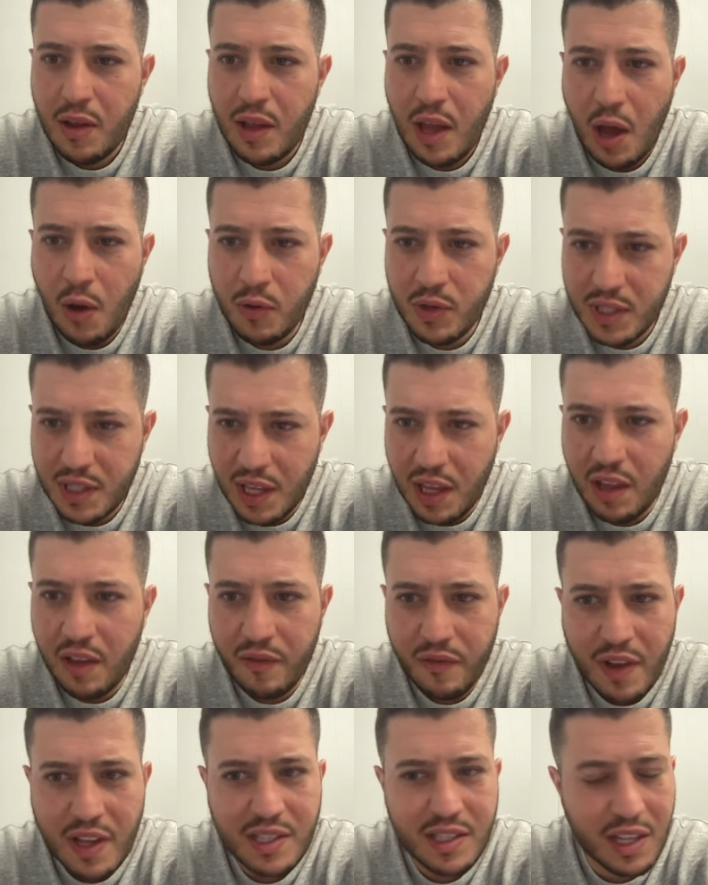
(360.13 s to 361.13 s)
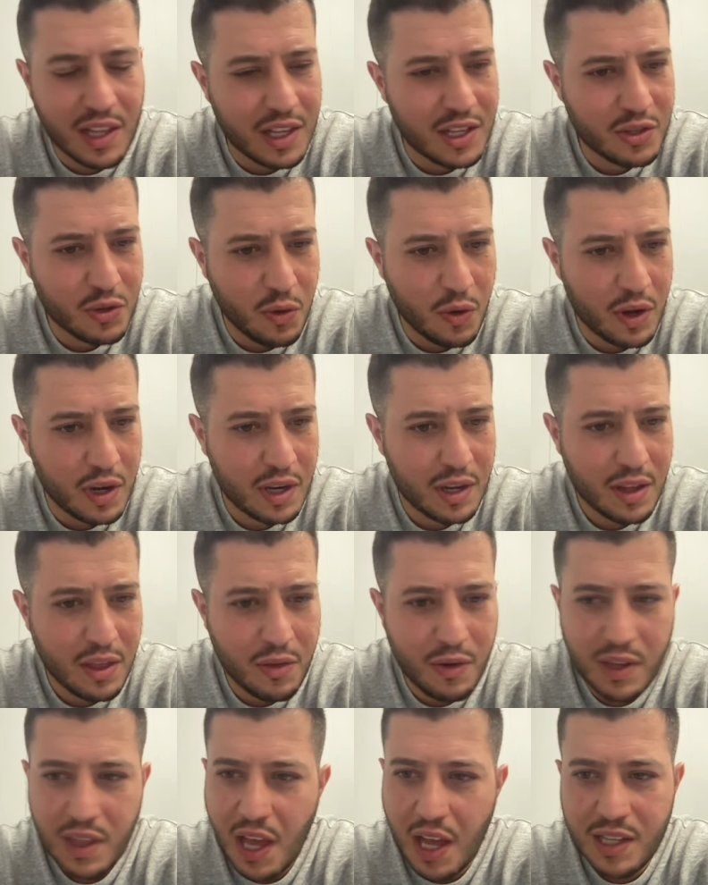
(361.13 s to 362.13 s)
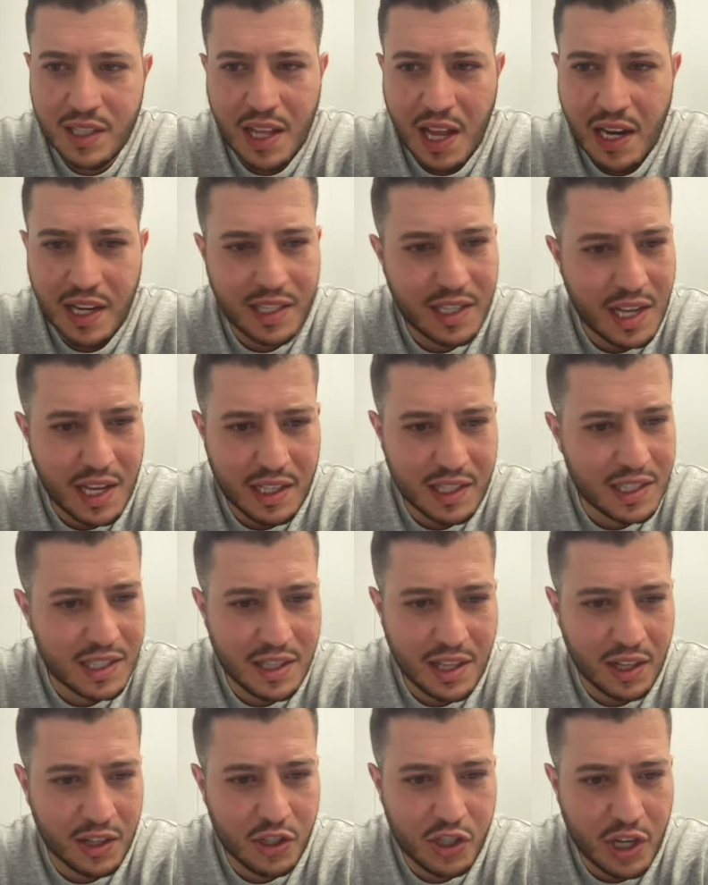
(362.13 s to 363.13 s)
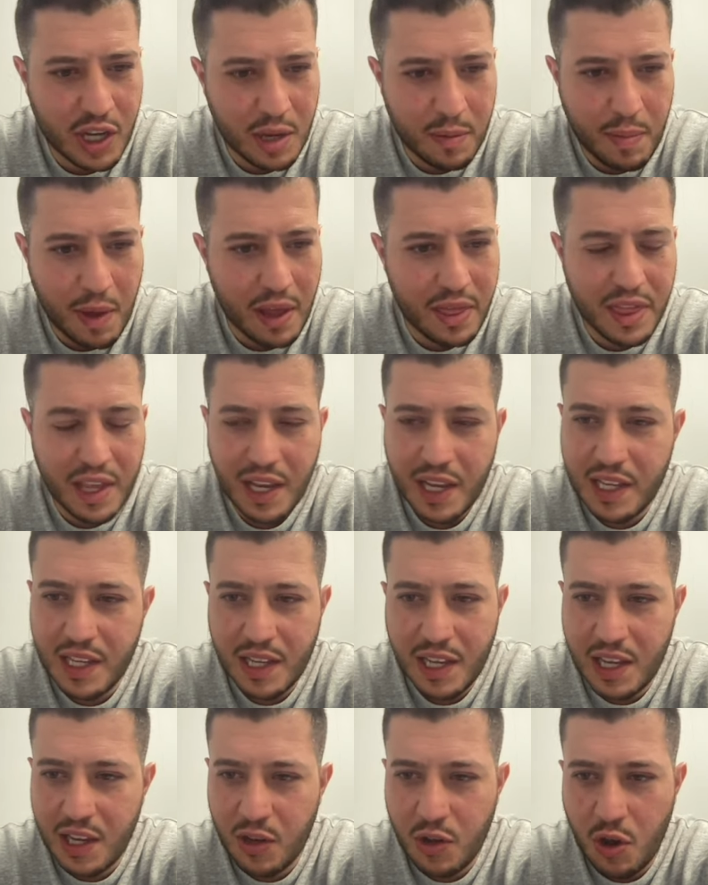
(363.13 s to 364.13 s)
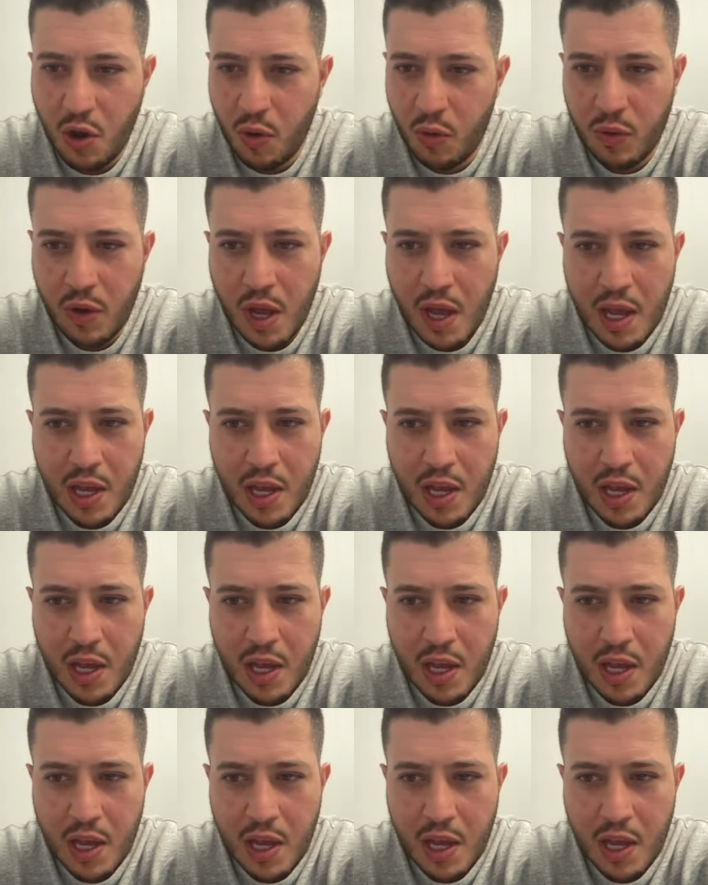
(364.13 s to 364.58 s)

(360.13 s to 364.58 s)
I would still invest in this coin. Three dollars ninety cents still cheap. I think it can go